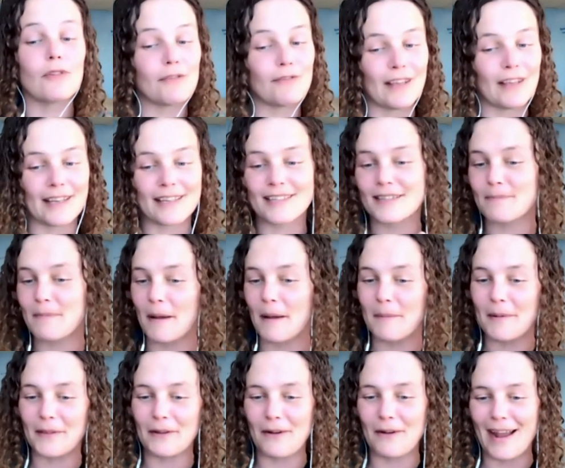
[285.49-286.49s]
reflex is
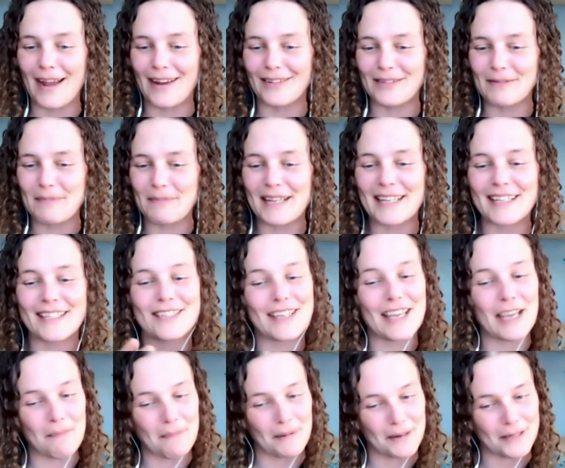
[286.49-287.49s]
bum on the ground because you
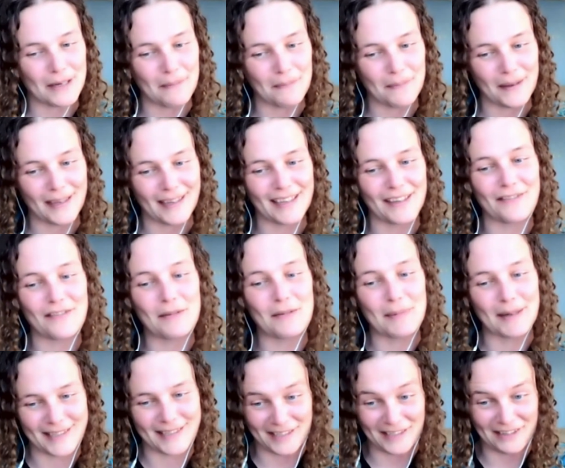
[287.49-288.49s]
can't be jumping if
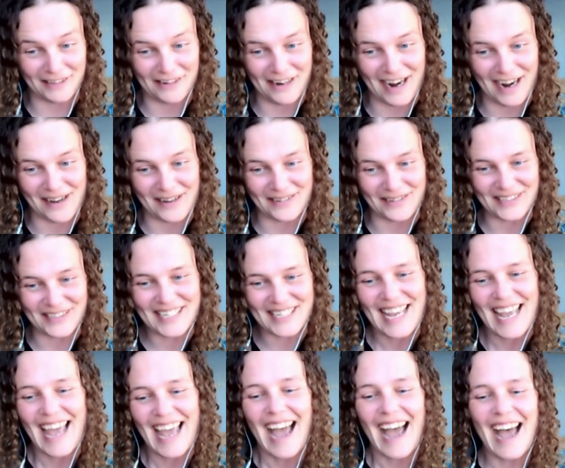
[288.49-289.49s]
your butt's on the
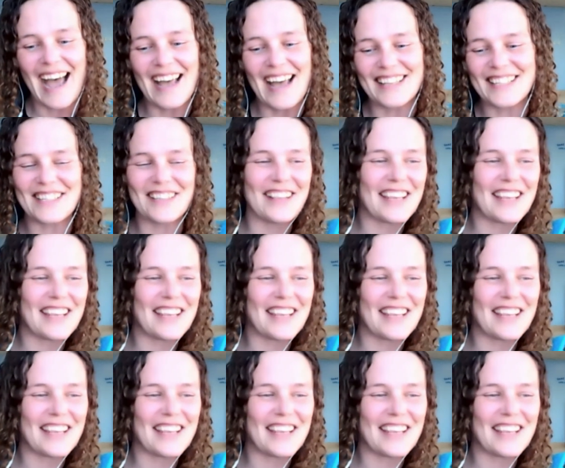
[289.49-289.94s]
ground.